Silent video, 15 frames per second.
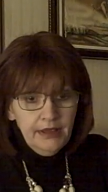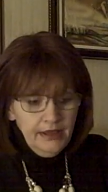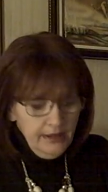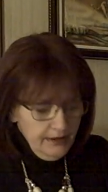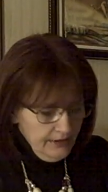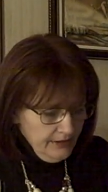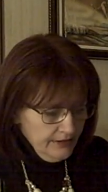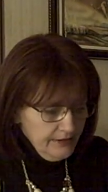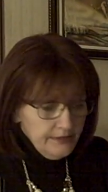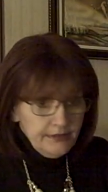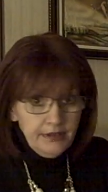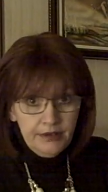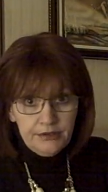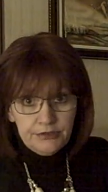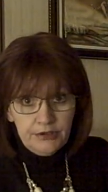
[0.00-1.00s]
and uh, he's
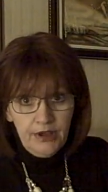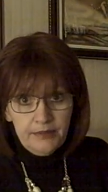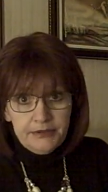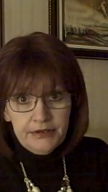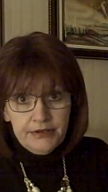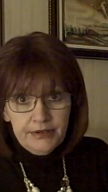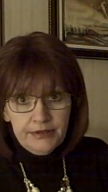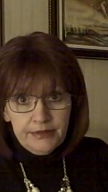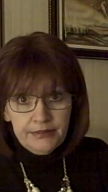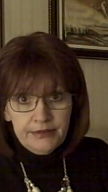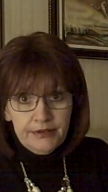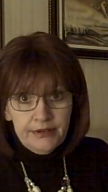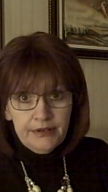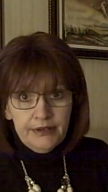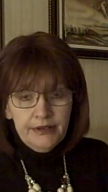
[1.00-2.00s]
got a job to do,
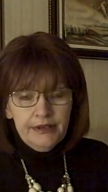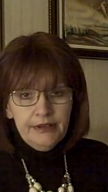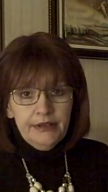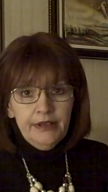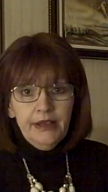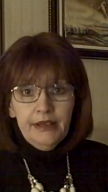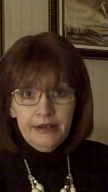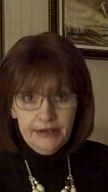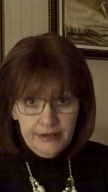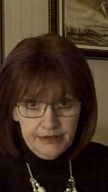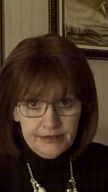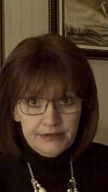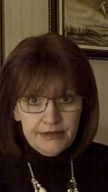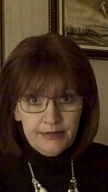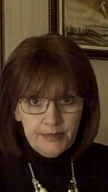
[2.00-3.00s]
and he
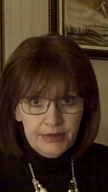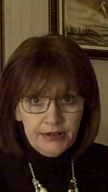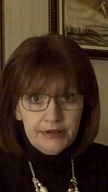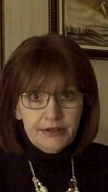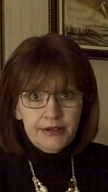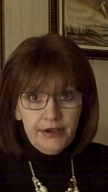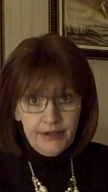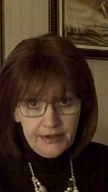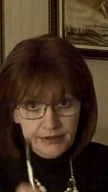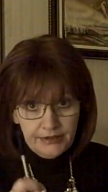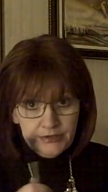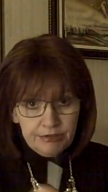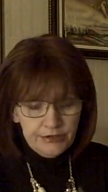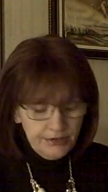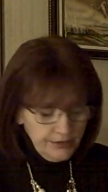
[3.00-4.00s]
is in the military, and he
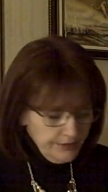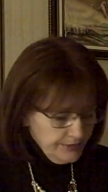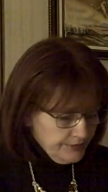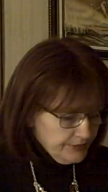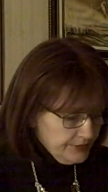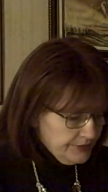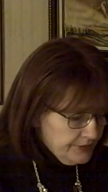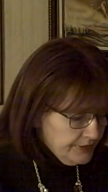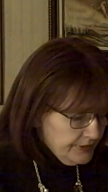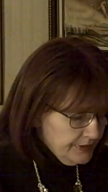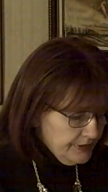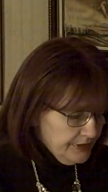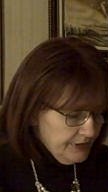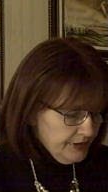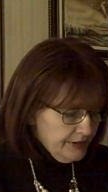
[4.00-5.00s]
should do it.
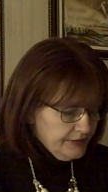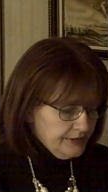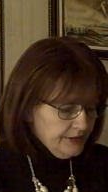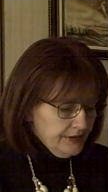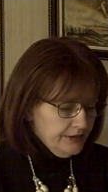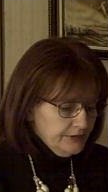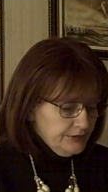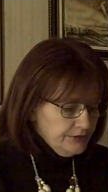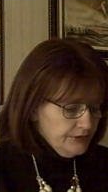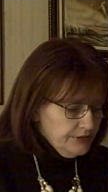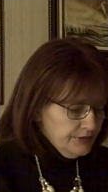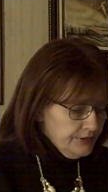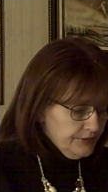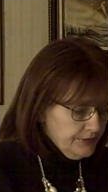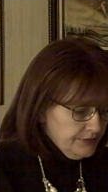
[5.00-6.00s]
I think he
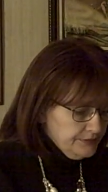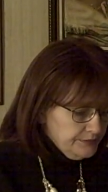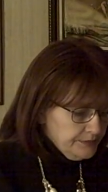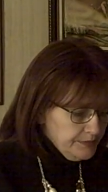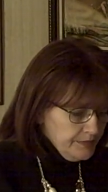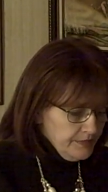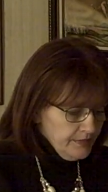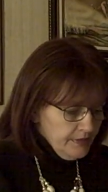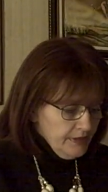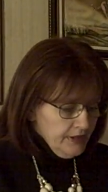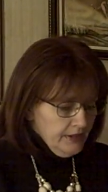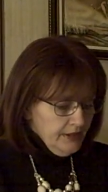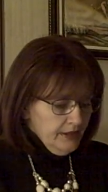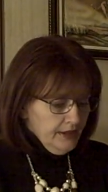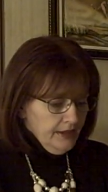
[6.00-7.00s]
should do it.
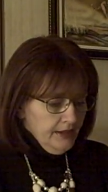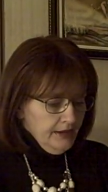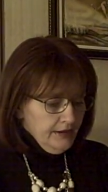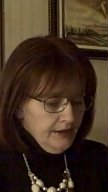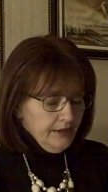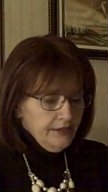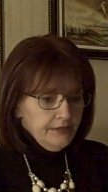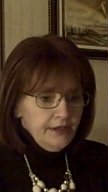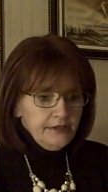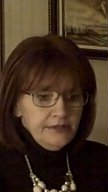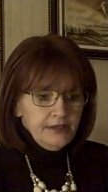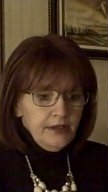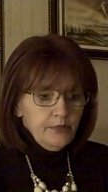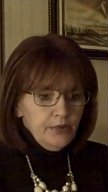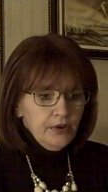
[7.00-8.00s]
And uh, they
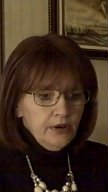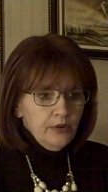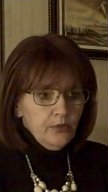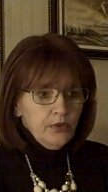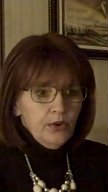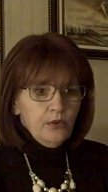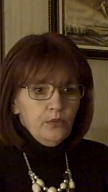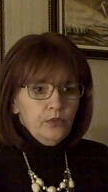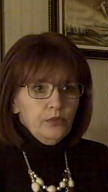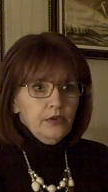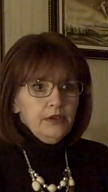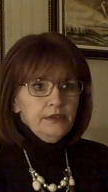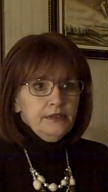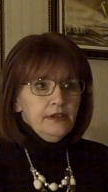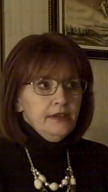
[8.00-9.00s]
say, well, well,
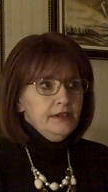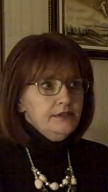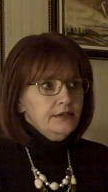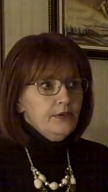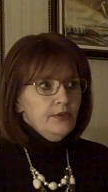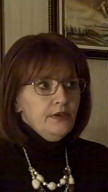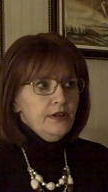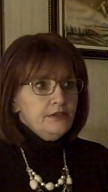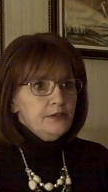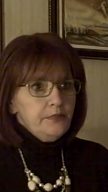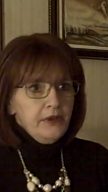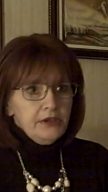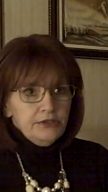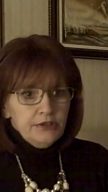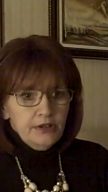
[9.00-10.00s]
it, he's going on a
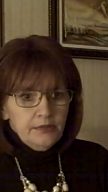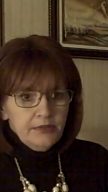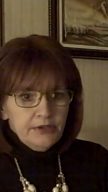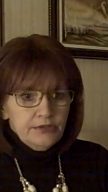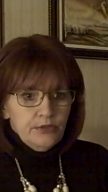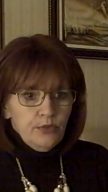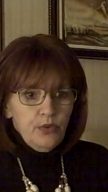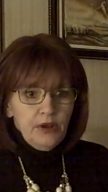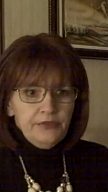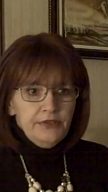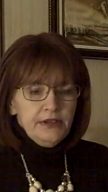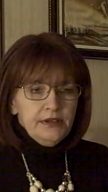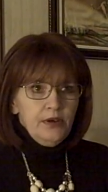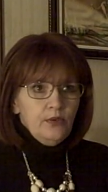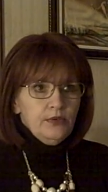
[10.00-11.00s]
space shuttle mission. What if
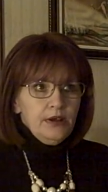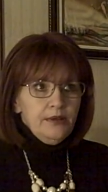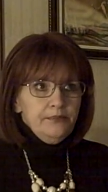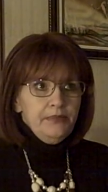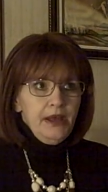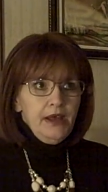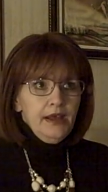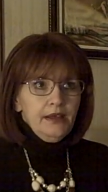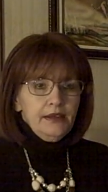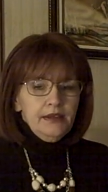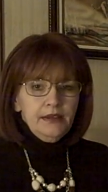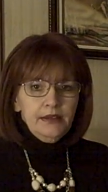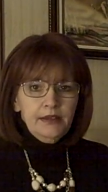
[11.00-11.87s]
he don't come back?